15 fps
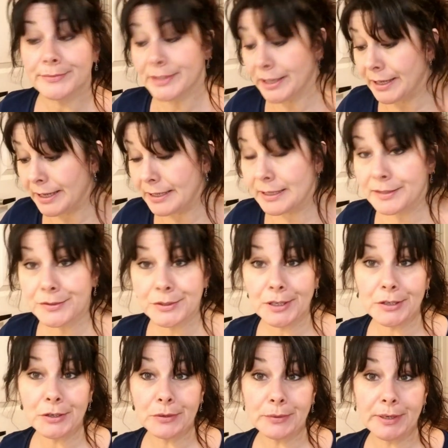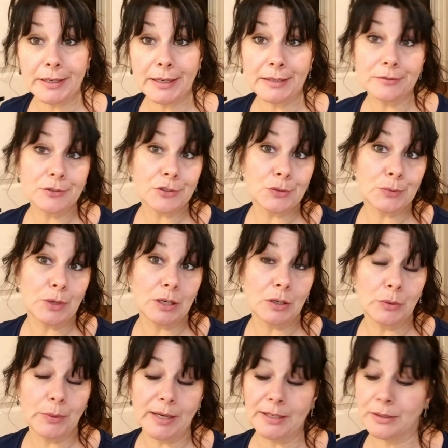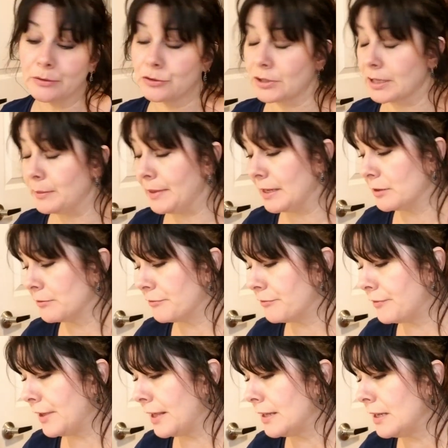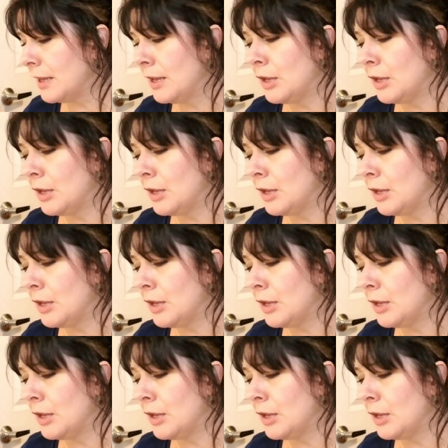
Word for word: Okay? It's not your reading. Just walk away. Don't try to make it fit.